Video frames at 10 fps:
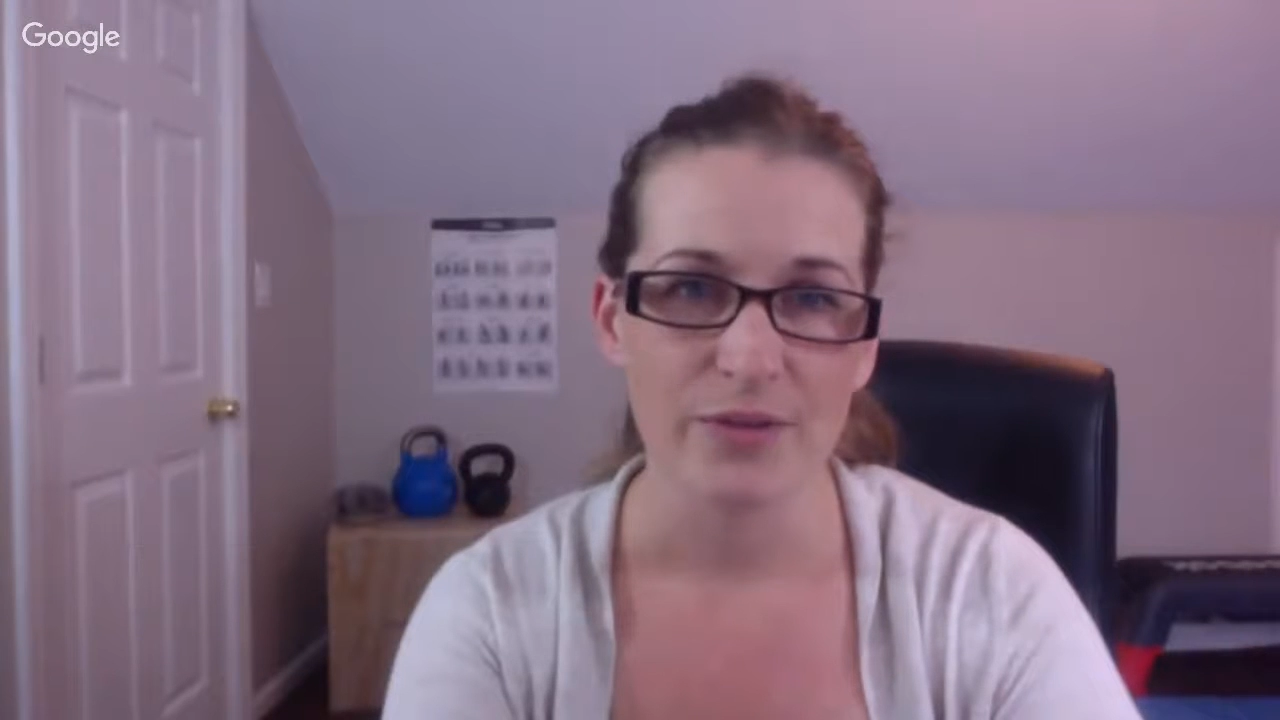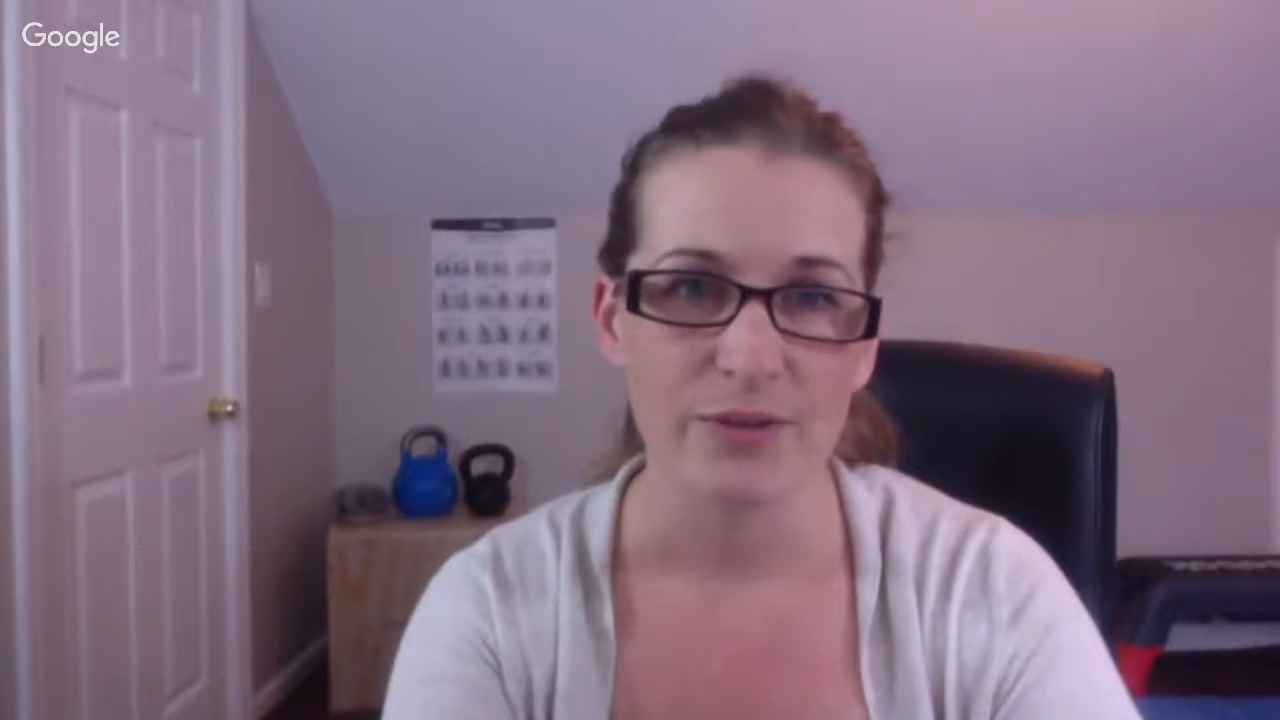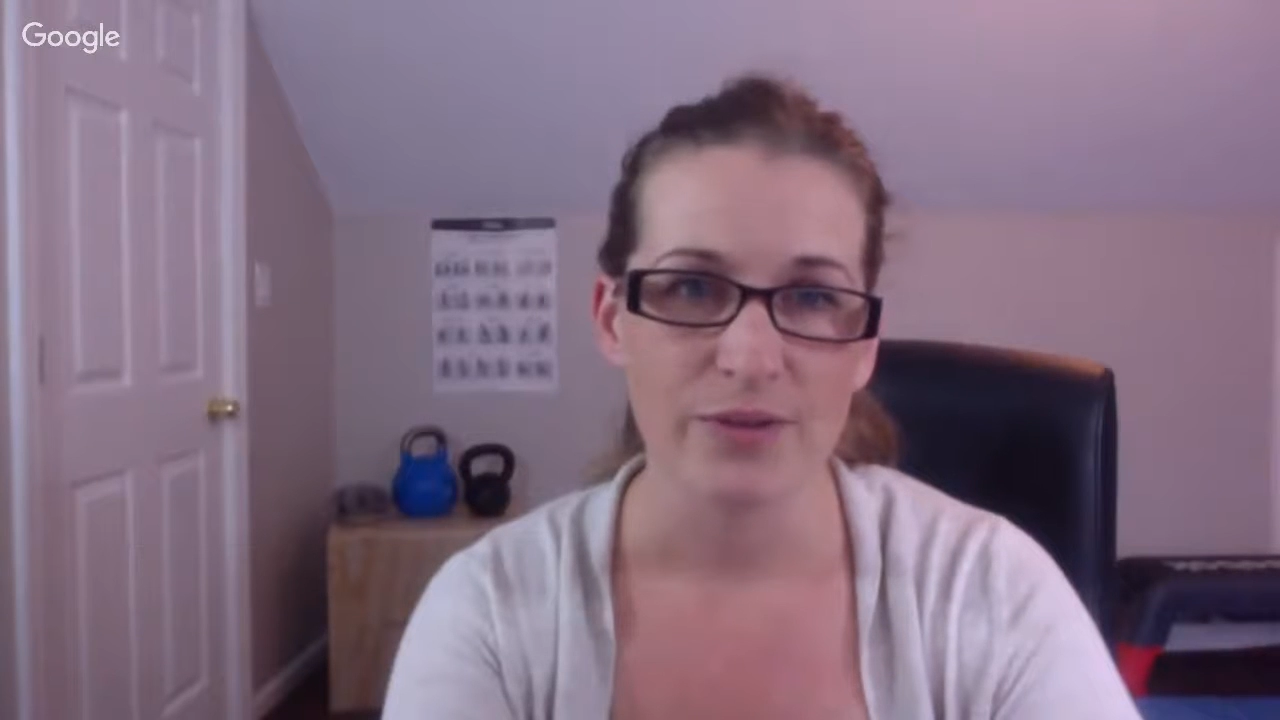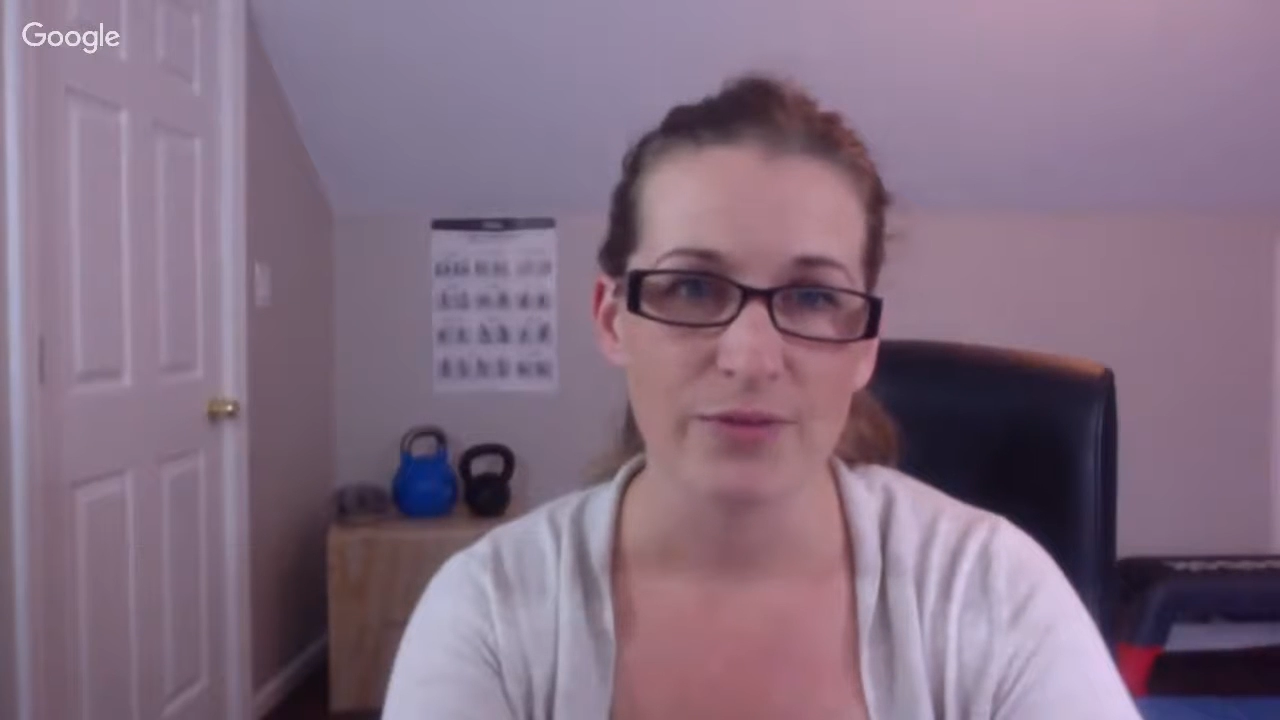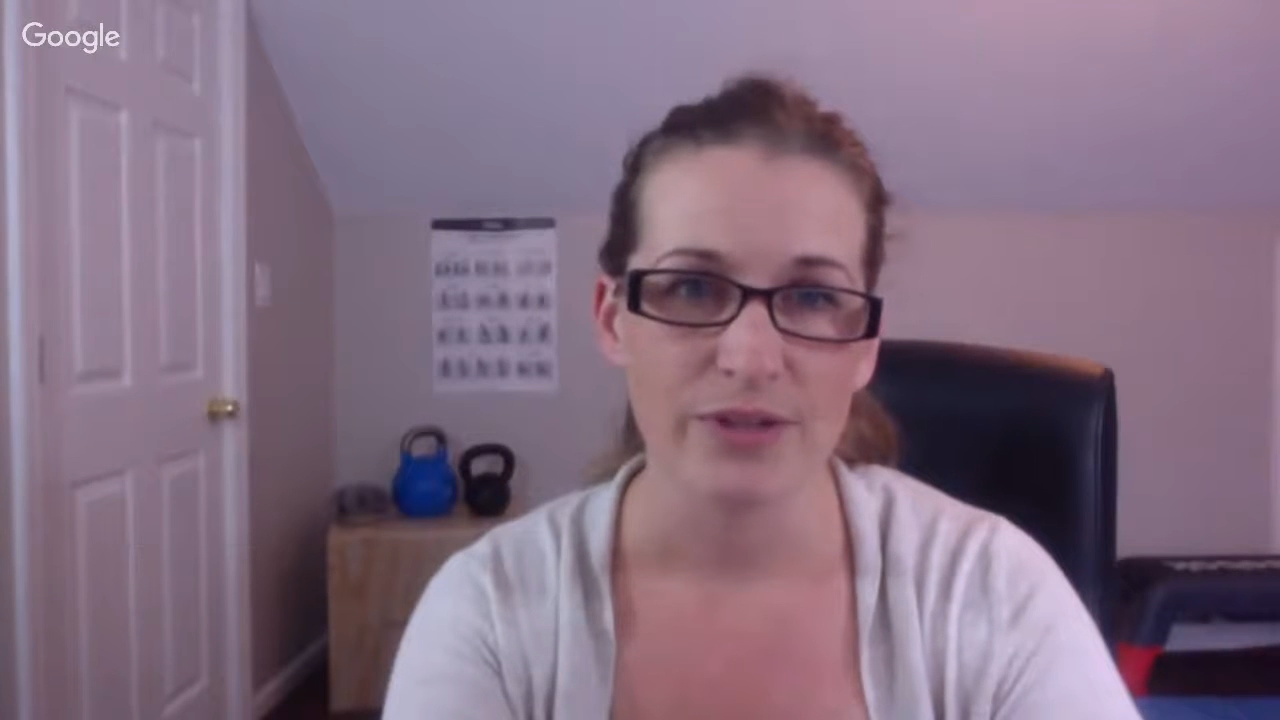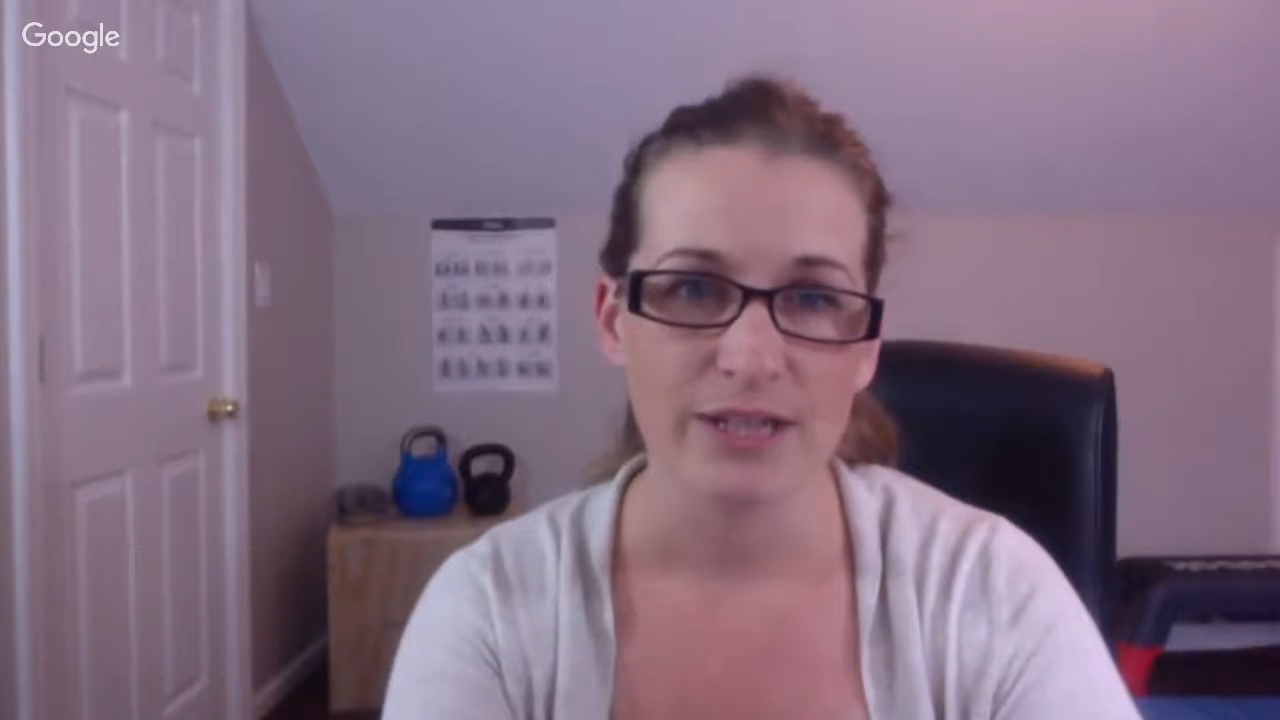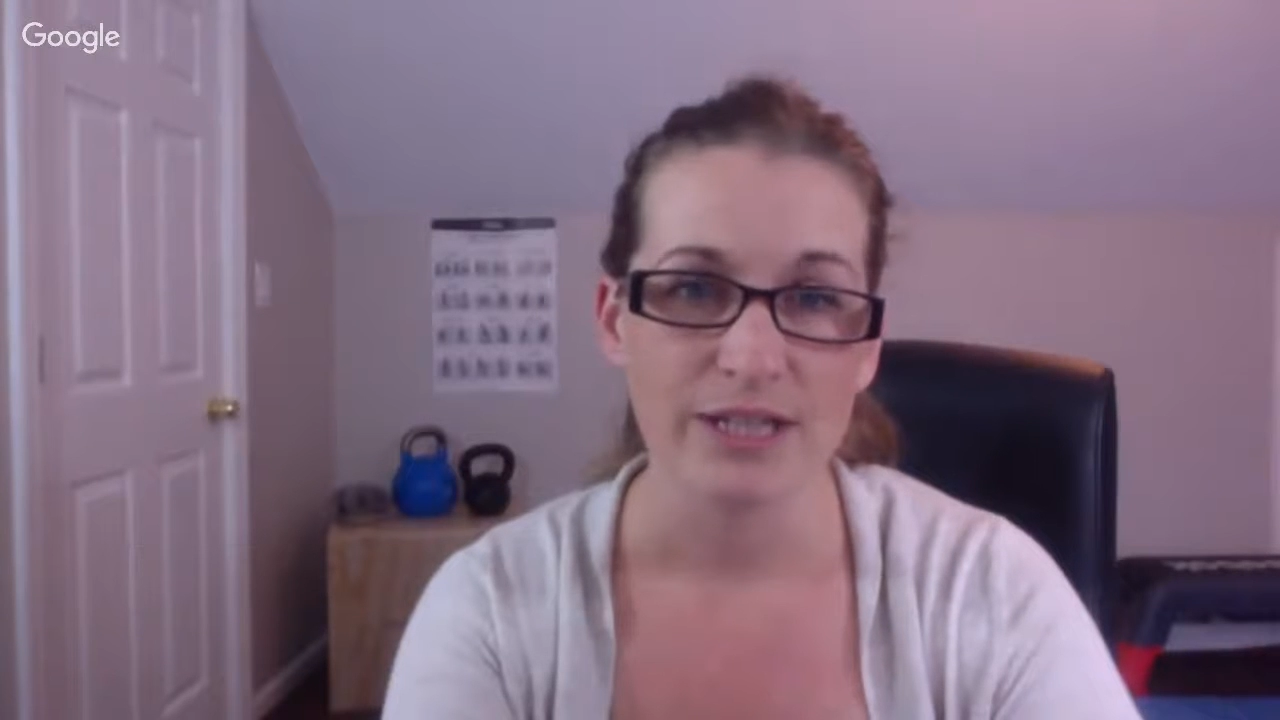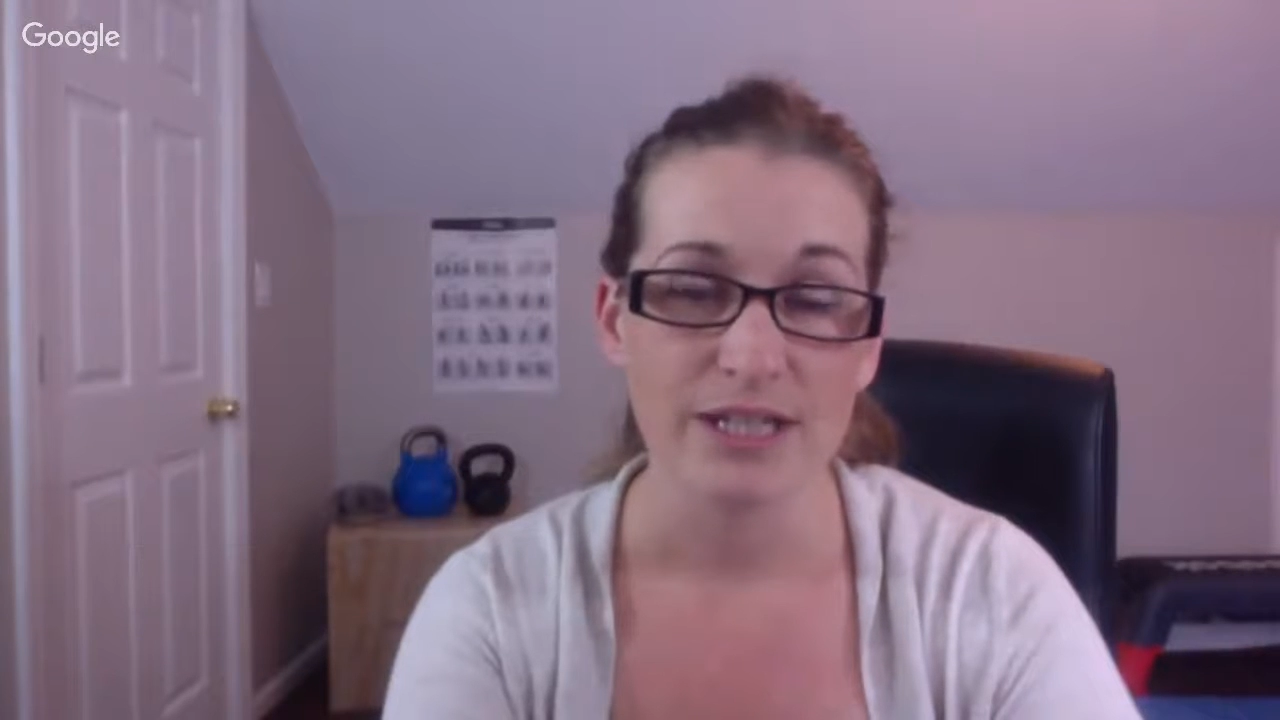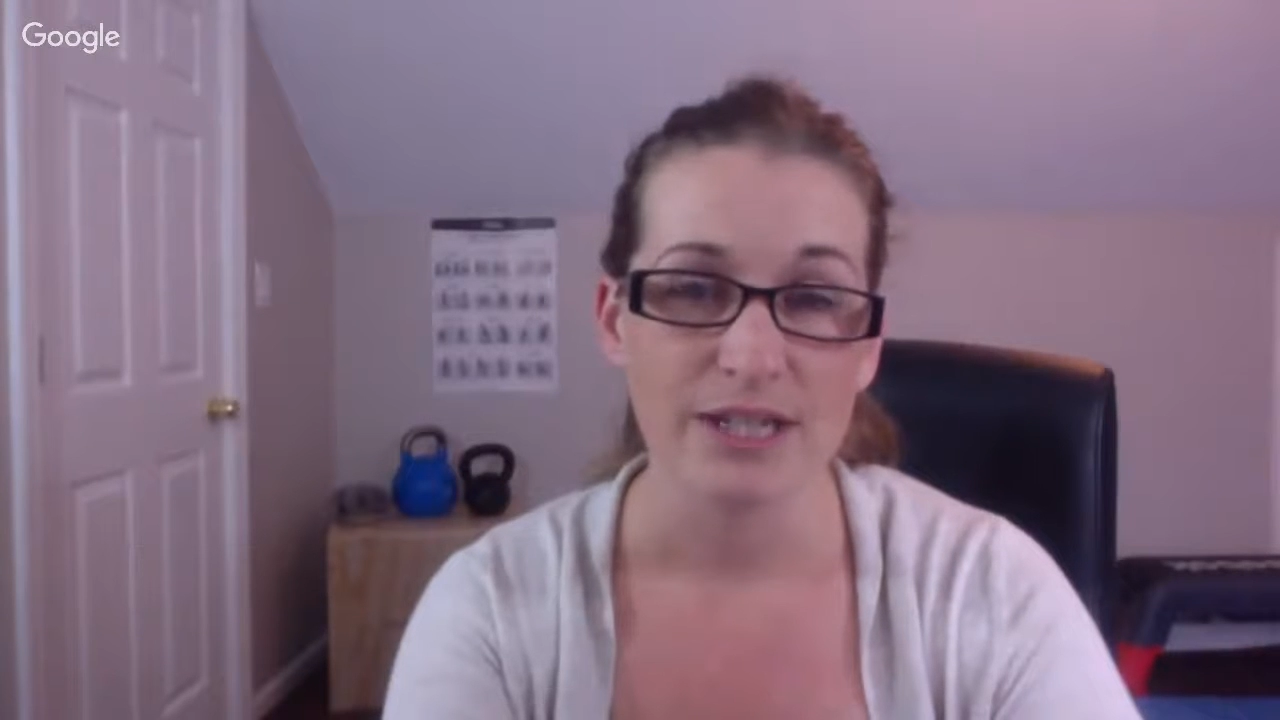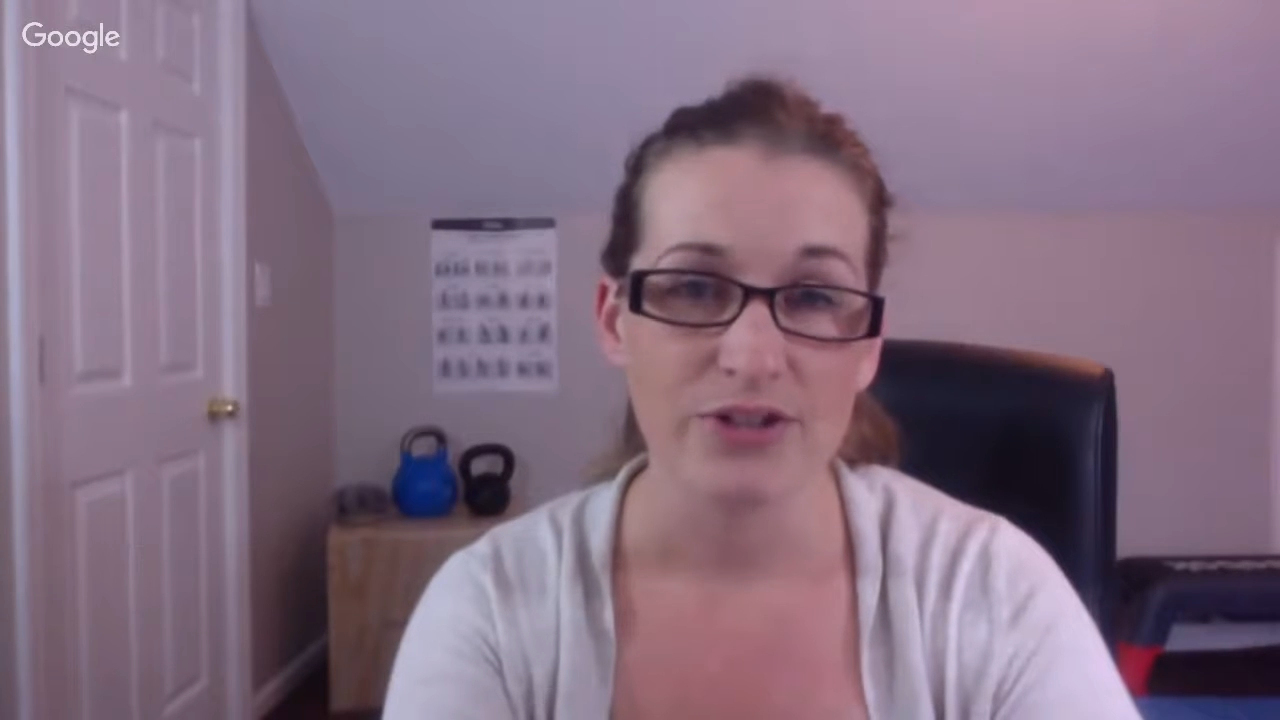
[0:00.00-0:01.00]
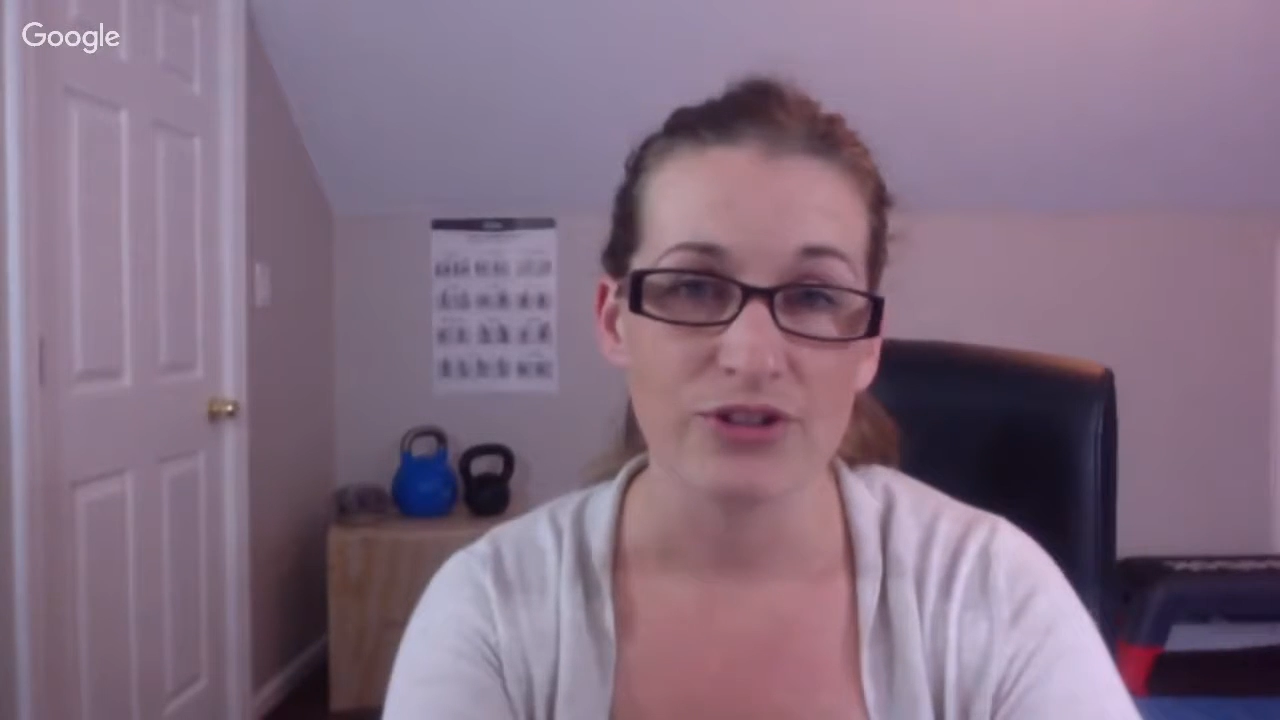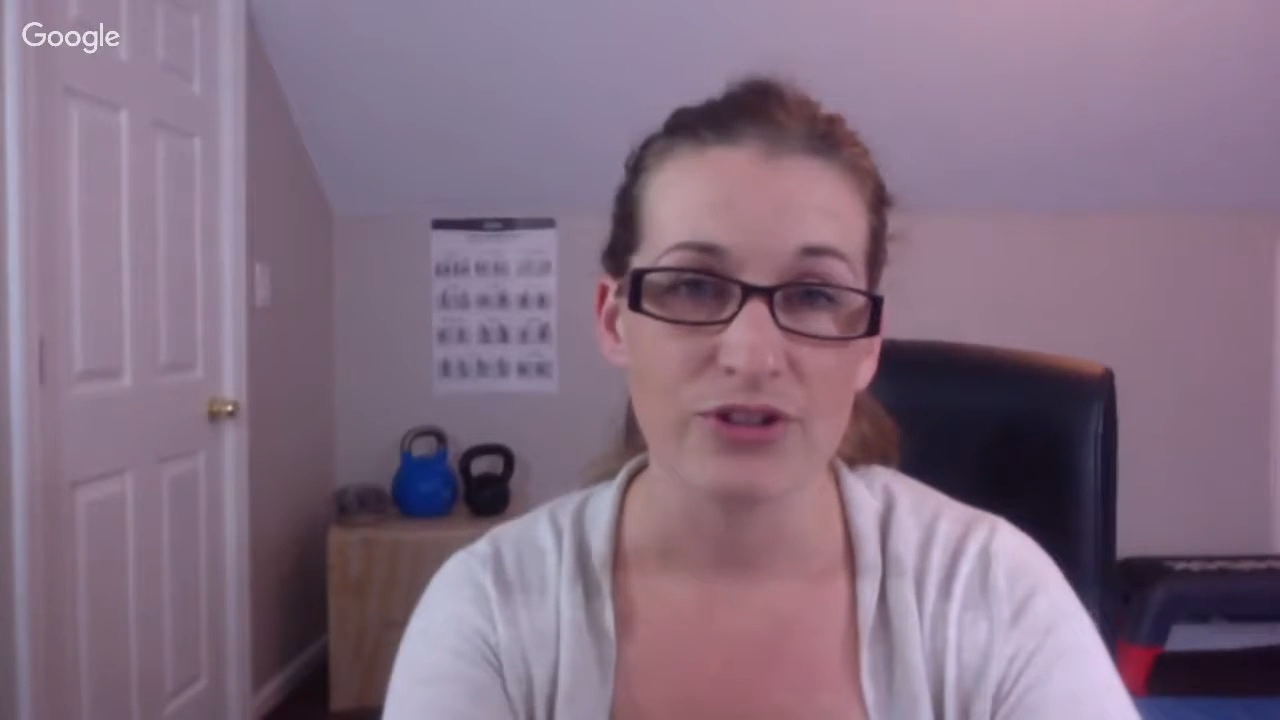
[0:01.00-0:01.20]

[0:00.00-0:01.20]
will really continue